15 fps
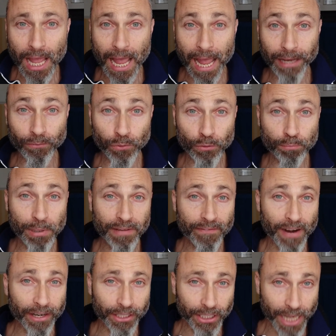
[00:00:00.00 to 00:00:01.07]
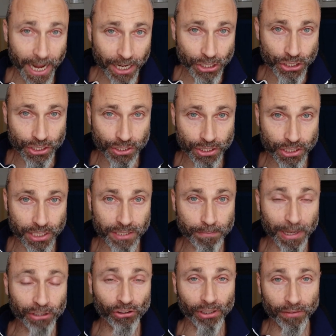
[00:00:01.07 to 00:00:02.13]
and would be very dangerous,
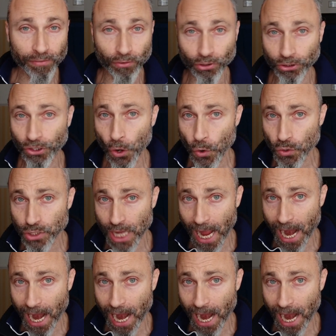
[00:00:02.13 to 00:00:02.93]
especially for those